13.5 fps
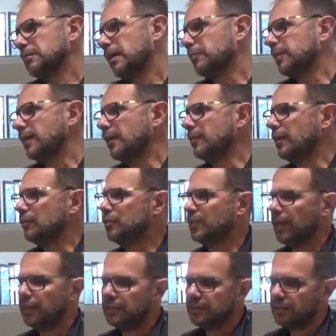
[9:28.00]
I mean, the idea of
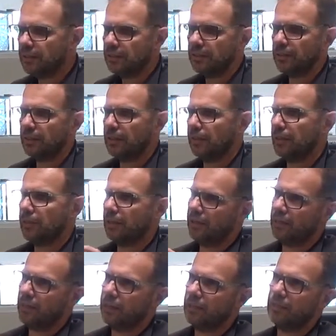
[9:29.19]
challenging uh,
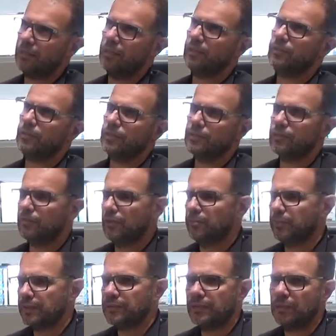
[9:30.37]
in terms of the
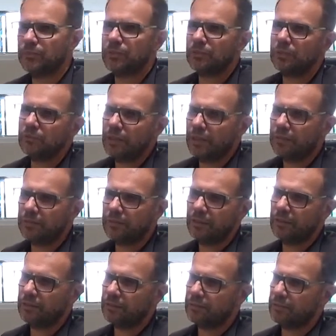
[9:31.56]
perception of that,
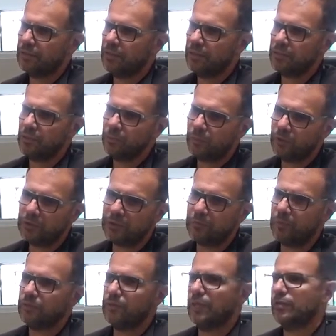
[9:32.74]
it's it's important
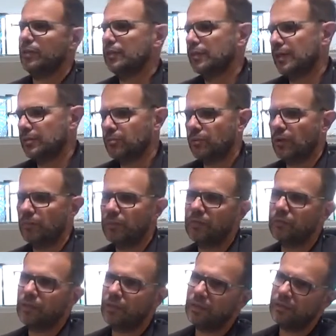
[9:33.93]
because I think that's where
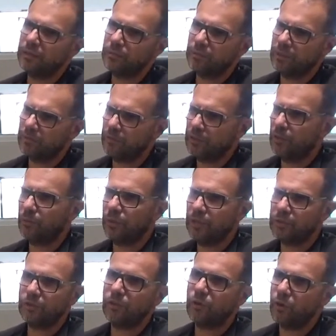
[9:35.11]
maybe a little bit of
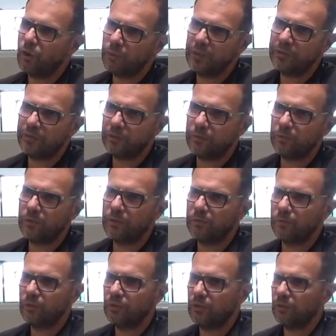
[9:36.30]
innovation or novelty will
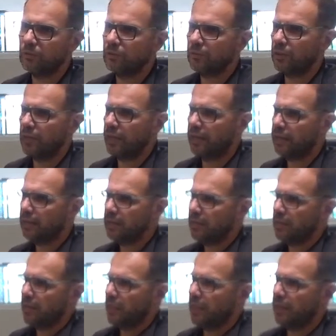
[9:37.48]
will rely.
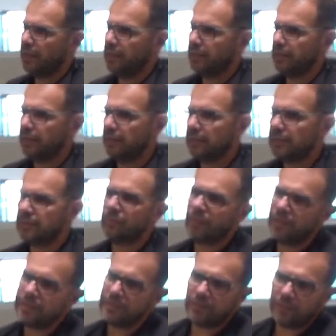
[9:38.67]
Uh, in some
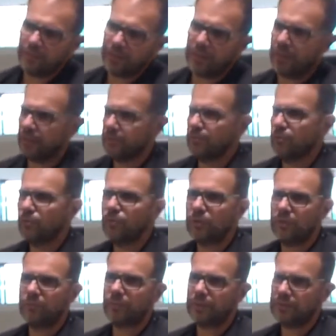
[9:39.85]
cases, I think it has to do with
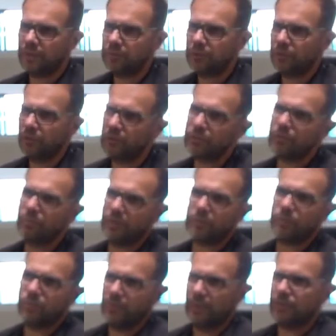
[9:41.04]
the perception, not so much
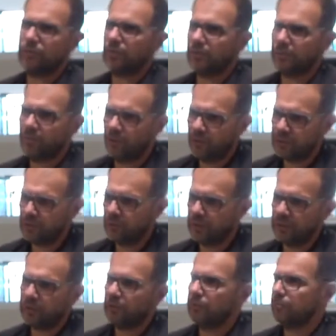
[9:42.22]
with the actual typology. Would I